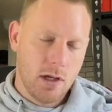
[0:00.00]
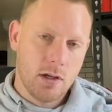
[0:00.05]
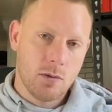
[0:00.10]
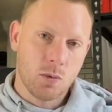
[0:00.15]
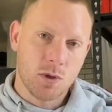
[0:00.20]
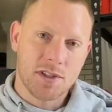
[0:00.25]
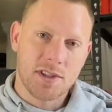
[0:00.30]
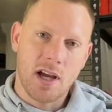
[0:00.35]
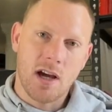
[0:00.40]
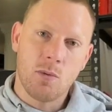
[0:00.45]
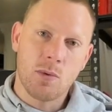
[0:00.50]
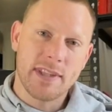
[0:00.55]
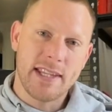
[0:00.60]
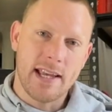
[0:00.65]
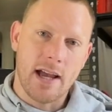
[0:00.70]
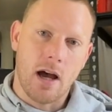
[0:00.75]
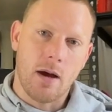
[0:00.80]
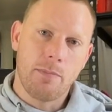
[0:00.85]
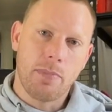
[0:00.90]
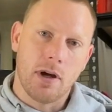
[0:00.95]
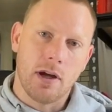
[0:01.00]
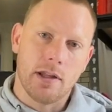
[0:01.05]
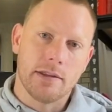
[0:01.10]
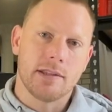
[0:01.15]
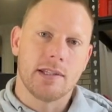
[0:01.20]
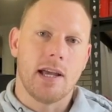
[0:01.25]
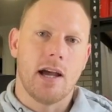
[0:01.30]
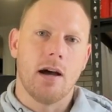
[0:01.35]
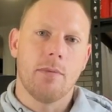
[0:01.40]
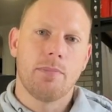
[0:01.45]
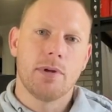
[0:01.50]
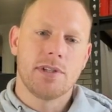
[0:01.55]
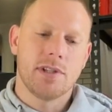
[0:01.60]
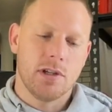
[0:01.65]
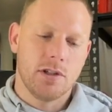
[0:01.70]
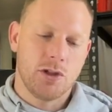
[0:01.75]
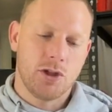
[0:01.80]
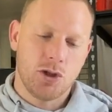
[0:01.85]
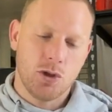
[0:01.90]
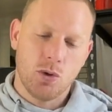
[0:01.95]
We'll start with the upper. The upper's
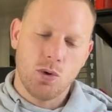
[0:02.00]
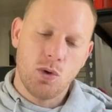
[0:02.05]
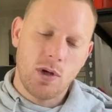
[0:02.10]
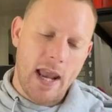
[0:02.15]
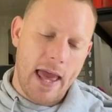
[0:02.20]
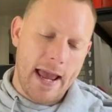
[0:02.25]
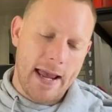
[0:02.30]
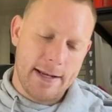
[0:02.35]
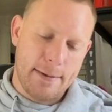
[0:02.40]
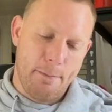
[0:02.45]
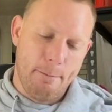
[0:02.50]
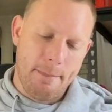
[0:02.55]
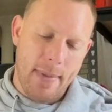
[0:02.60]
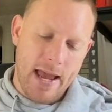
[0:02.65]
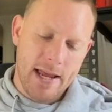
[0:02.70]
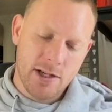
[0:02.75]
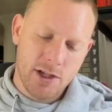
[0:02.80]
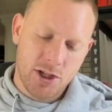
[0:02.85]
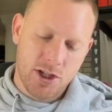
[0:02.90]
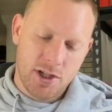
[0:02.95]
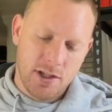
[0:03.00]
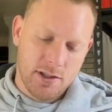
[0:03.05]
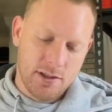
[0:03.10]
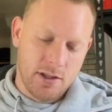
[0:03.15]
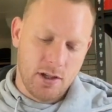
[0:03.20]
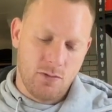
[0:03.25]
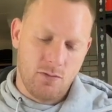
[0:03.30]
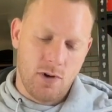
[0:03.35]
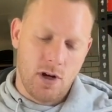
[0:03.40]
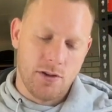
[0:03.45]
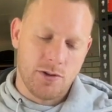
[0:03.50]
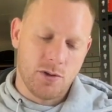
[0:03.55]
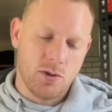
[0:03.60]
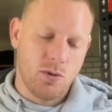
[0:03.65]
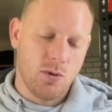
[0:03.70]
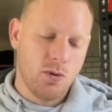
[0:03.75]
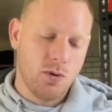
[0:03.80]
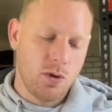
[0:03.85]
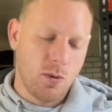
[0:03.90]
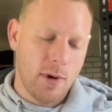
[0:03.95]
a dual-layered mesh that runs
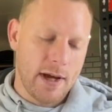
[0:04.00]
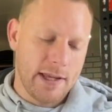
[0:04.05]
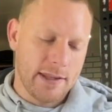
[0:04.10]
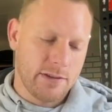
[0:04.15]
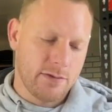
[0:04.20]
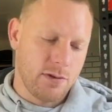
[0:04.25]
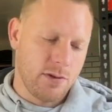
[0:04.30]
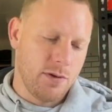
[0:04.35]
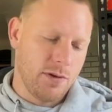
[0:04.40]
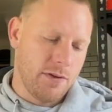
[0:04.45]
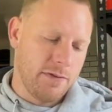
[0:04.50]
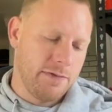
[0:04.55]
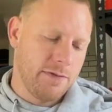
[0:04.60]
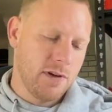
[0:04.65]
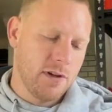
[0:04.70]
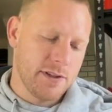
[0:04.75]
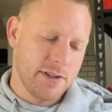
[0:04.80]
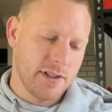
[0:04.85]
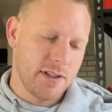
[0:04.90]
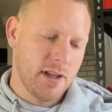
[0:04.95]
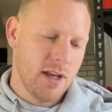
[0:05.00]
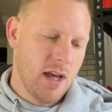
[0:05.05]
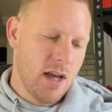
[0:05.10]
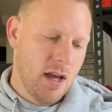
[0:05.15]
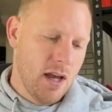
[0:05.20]
all the way through the foot.